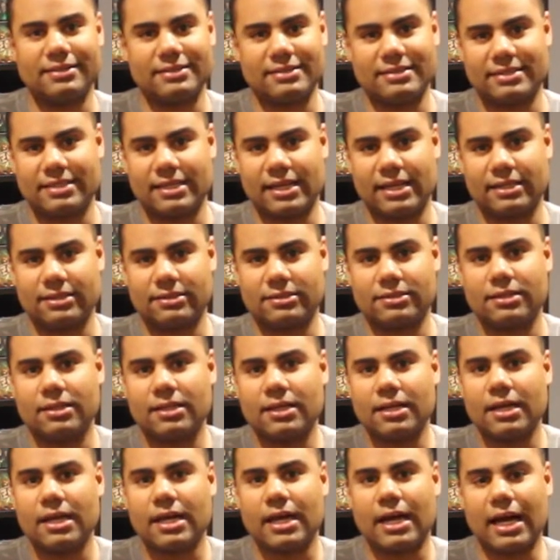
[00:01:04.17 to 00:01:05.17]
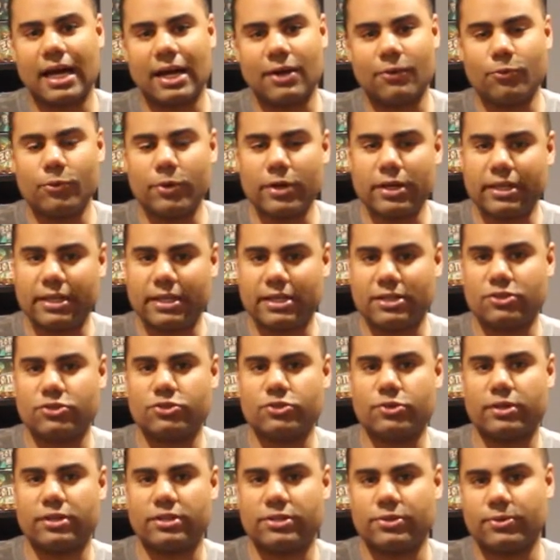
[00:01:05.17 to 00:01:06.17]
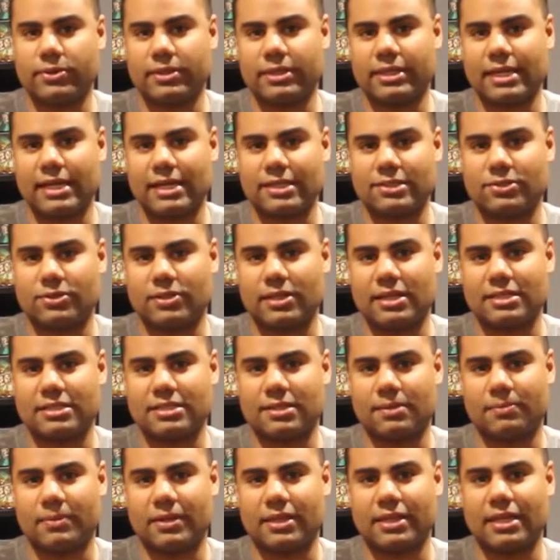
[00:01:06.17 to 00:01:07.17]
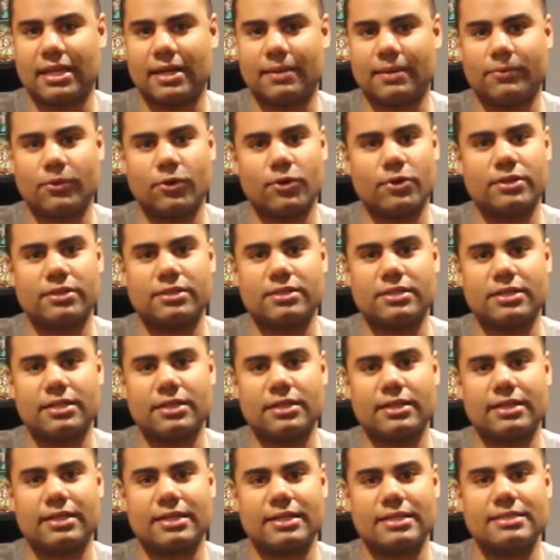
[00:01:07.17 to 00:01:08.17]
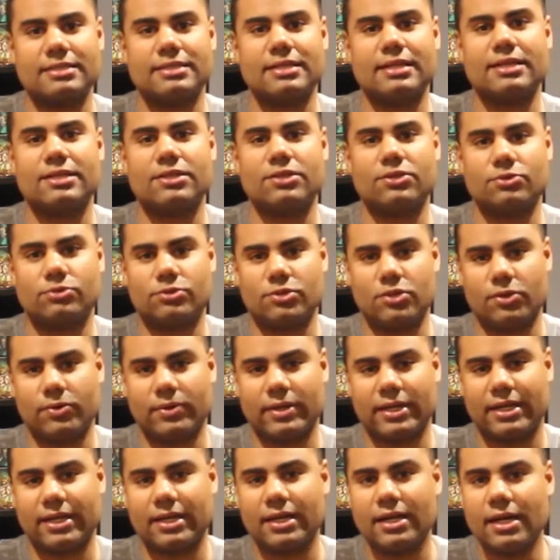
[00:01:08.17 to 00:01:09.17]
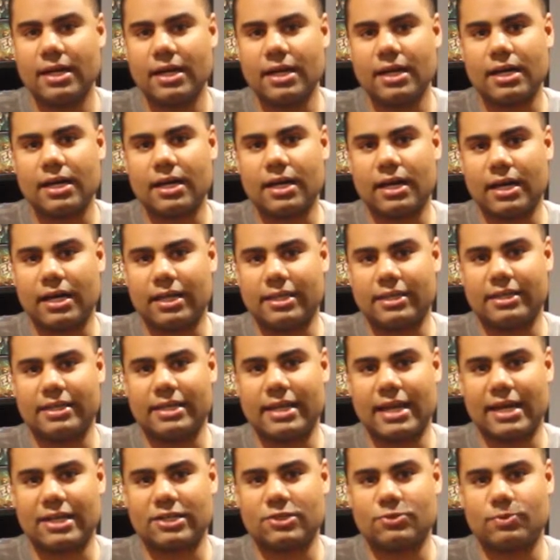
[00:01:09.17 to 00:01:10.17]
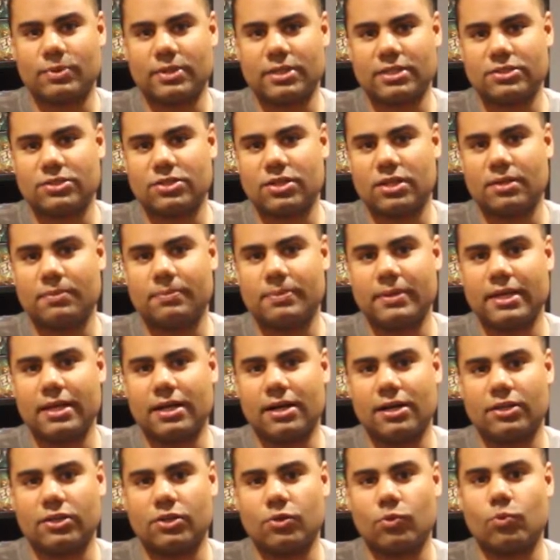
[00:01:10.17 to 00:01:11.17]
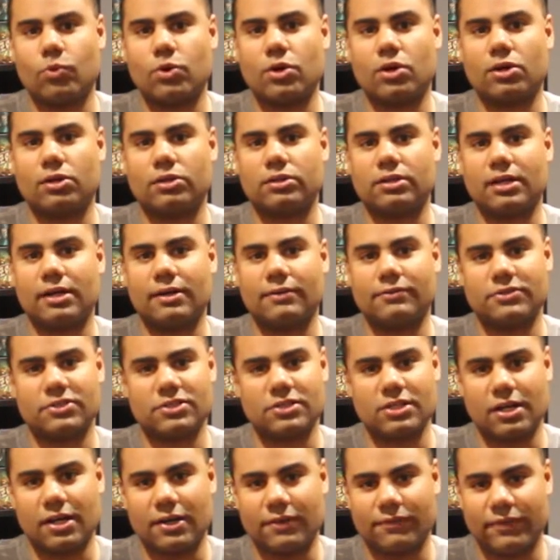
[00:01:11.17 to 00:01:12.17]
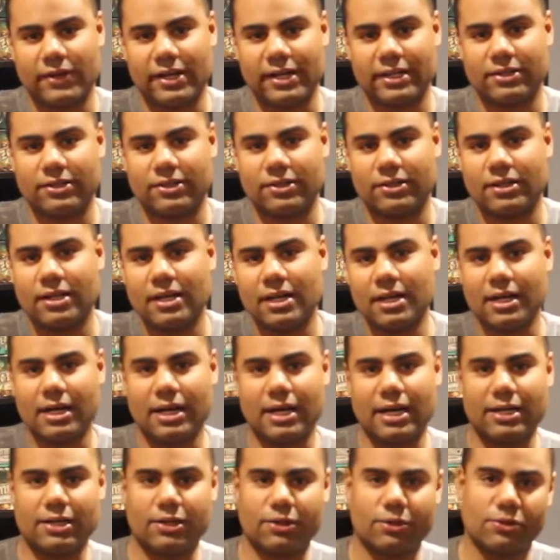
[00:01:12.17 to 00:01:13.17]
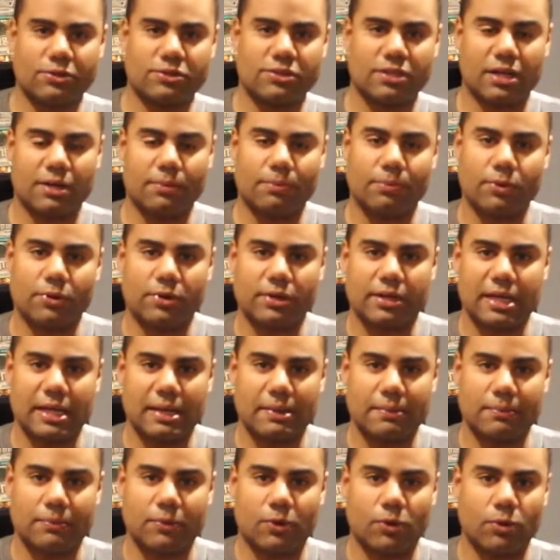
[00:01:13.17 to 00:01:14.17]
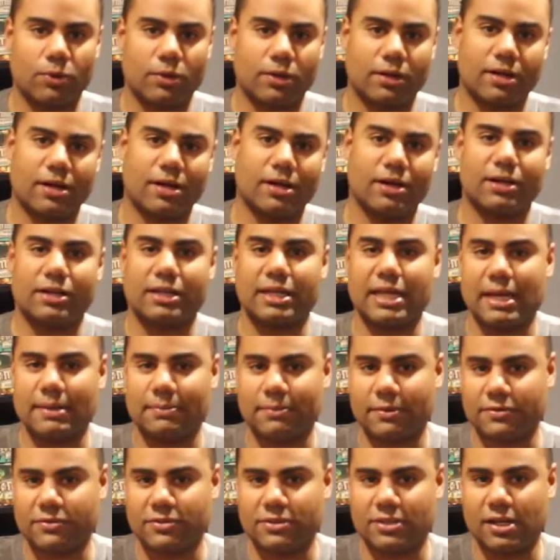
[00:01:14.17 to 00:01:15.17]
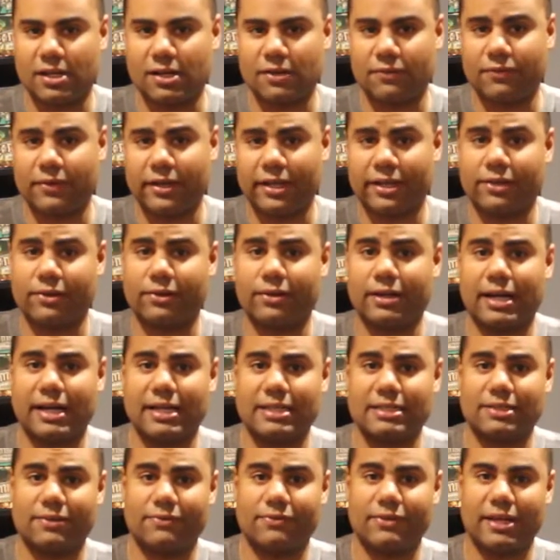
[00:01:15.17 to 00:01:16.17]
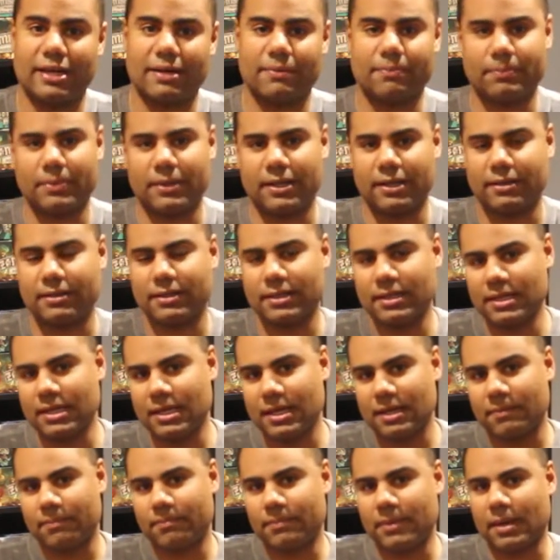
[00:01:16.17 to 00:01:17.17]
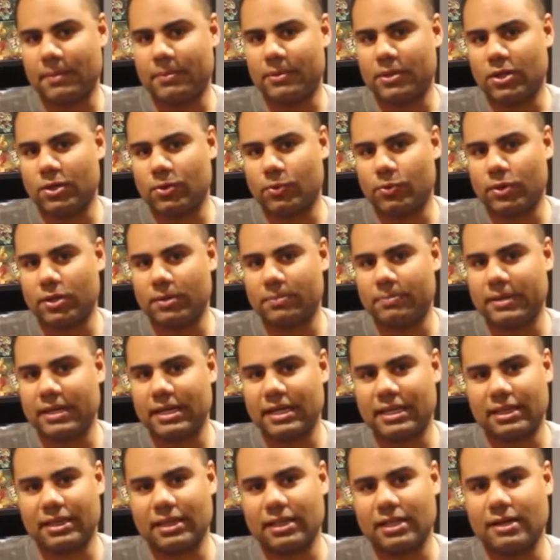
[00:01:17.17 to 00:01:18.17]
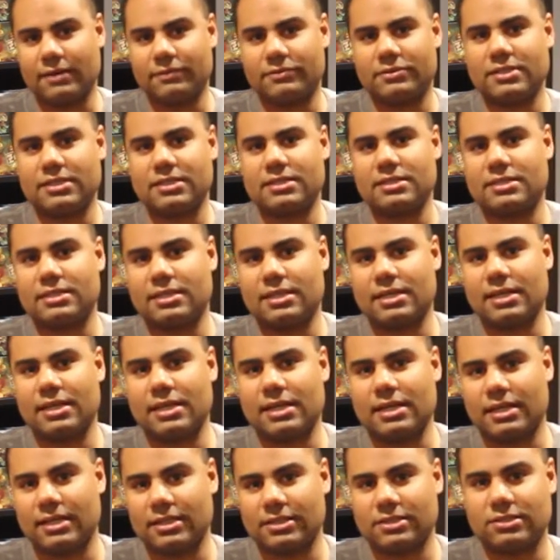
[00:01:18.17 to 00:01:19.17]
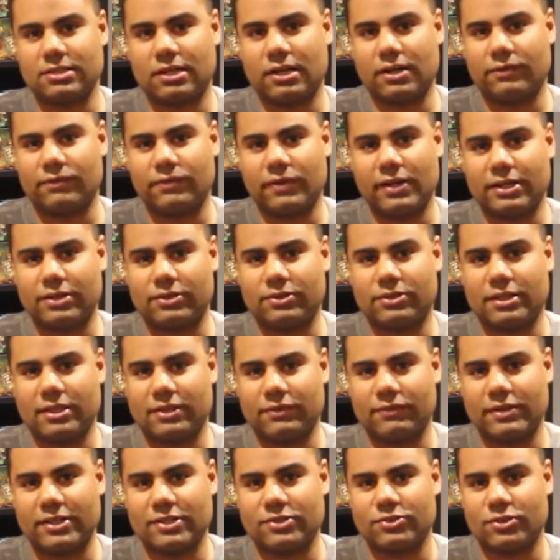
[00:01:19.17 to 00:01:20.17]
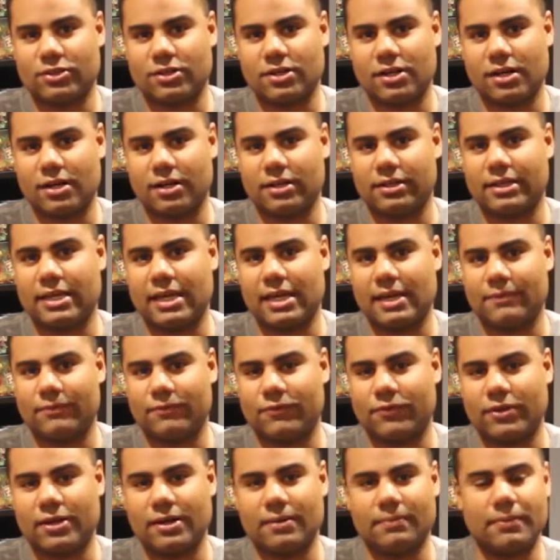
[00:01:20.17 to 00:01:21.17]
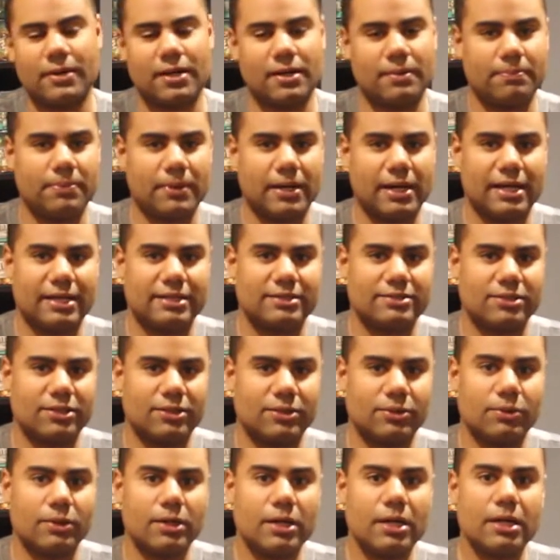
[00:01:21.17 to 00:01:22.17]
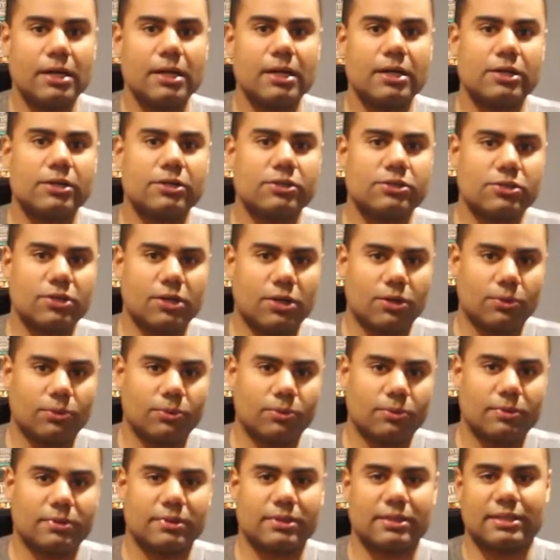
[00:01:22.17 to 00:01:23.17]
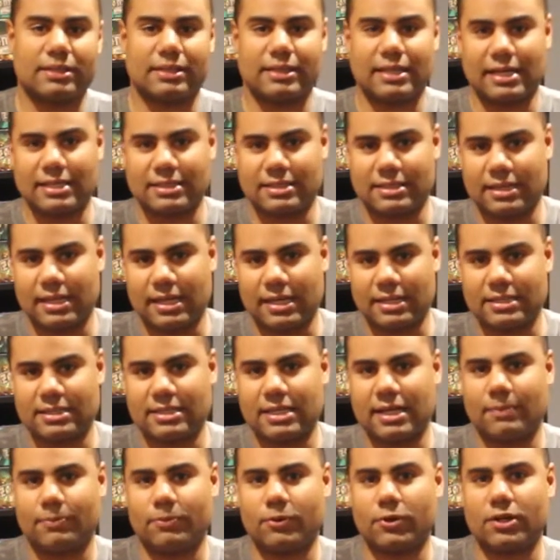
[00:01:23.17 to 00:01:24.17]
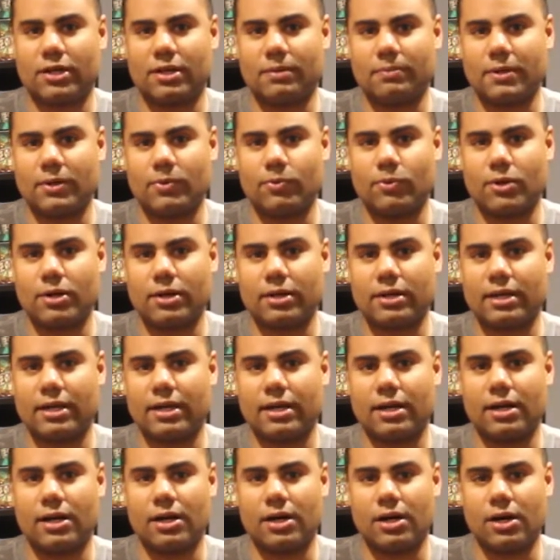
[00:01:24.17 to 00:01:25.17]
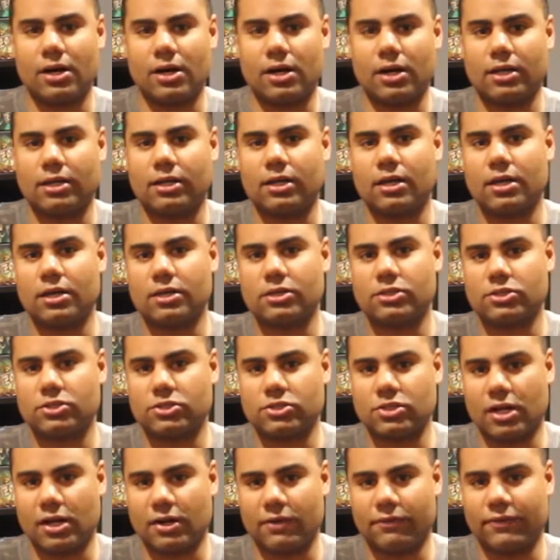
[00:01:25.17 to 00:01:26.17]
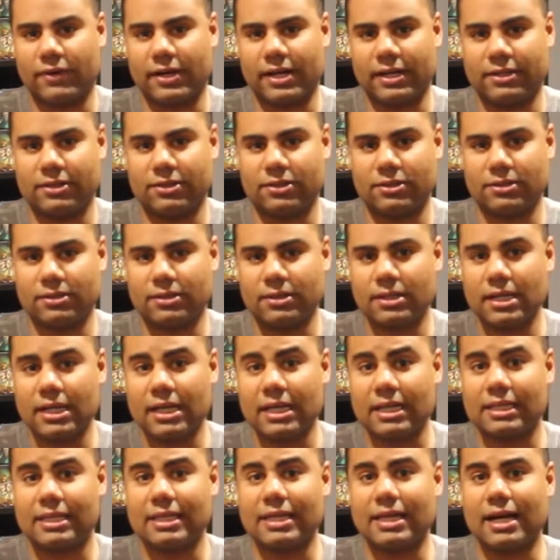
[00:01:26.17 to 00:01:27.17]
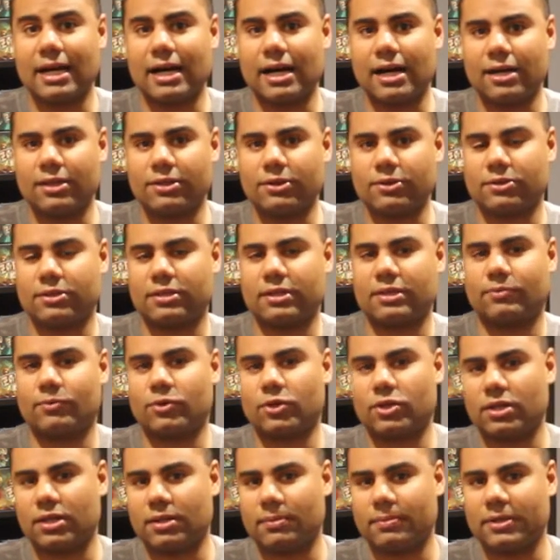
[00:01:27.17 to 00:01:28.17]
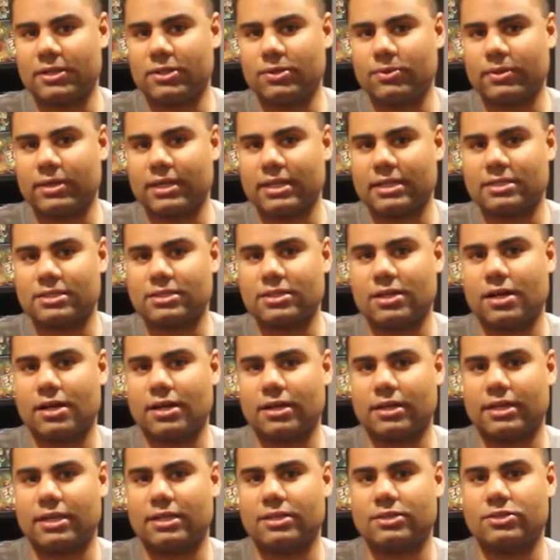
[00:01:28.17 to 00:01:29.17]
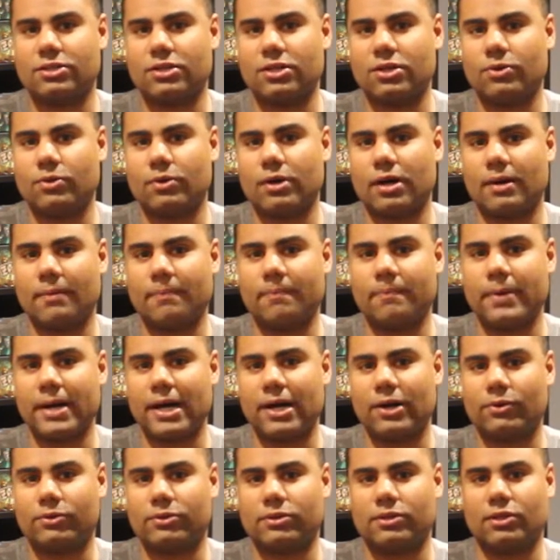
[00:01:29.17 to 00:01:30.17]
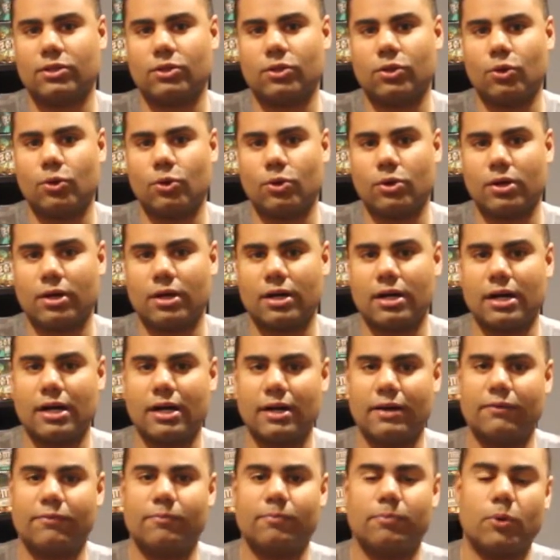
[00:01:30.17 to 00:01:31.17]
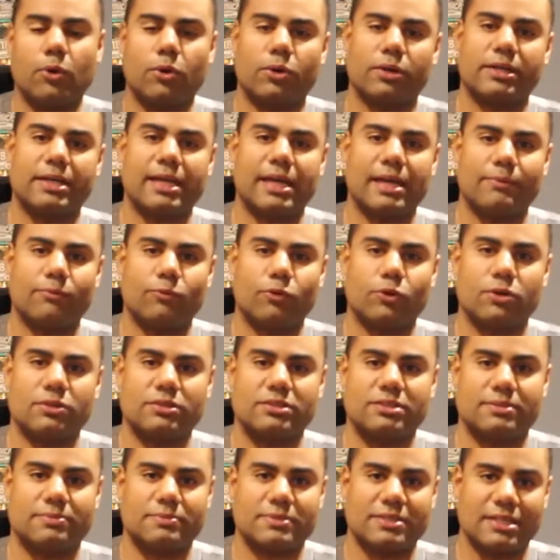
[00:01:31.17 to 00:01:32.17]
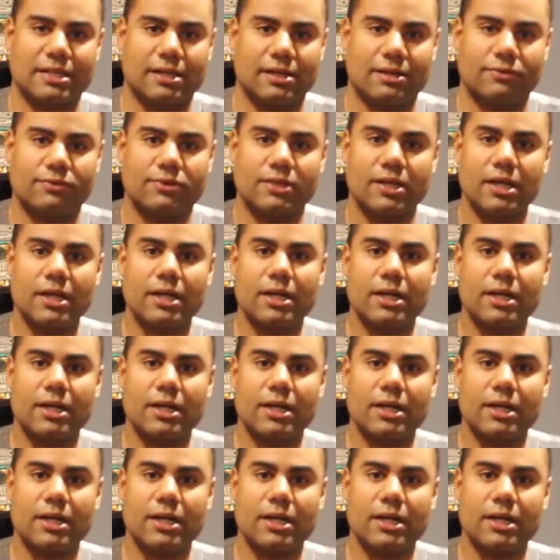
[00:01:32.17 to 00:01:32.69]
Descent. I really enjoyed doing that, so that's something that I'm going to continue doing. Uh, the next one is going to be on the world of Starfinder. I know there's not a board game or card game of Starfinder as of yet, but maybe there would be. I'd love to see uh, Starfinder, the adventure card game from uh, Paizo. So that's the next step. We're going to be working on Starfinder. The other thing we're going to be doing is talking to you about the lore of board game worlds themselves.